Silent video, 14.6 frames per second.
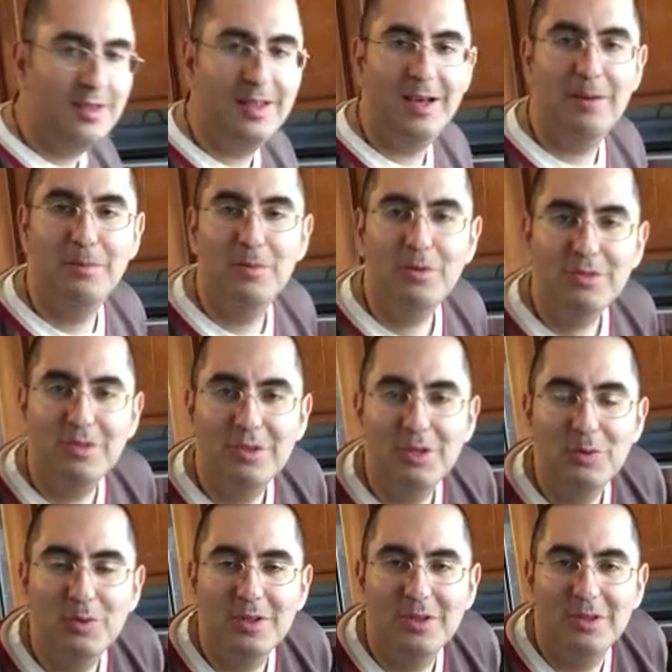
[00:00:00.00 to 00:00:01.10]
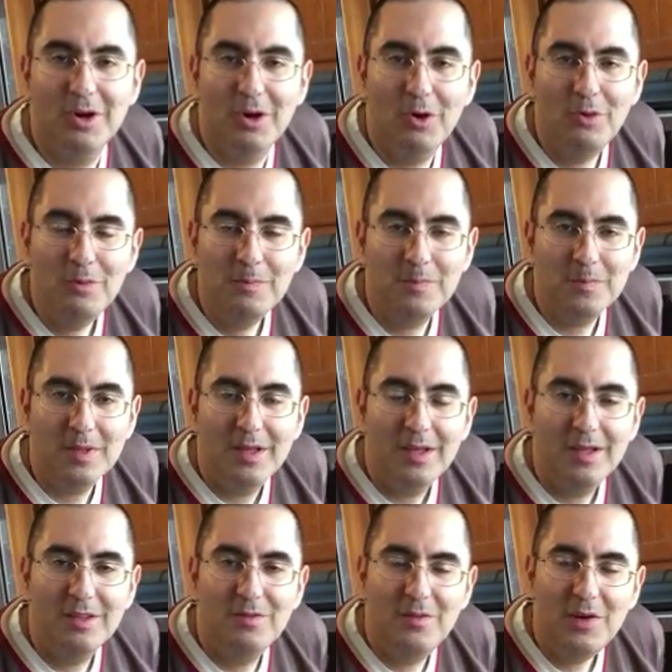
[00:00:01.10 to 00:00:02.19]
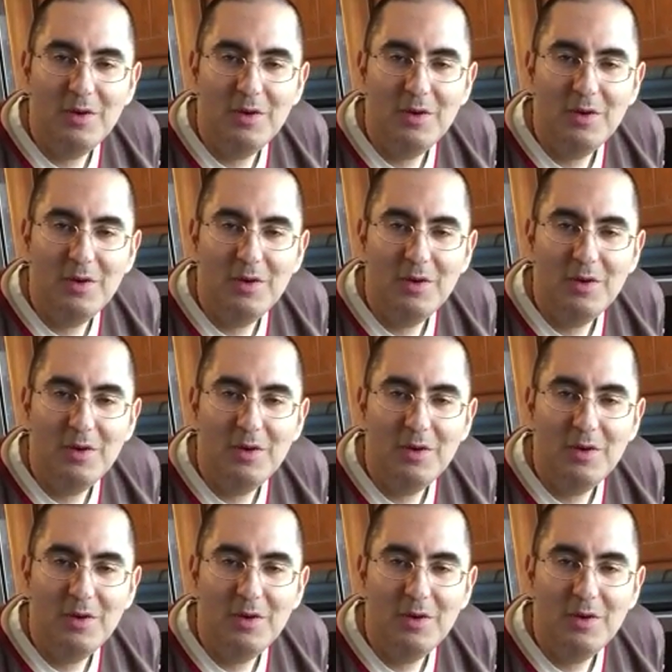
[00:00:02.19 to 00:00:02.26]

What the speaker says: that most of you would know. It's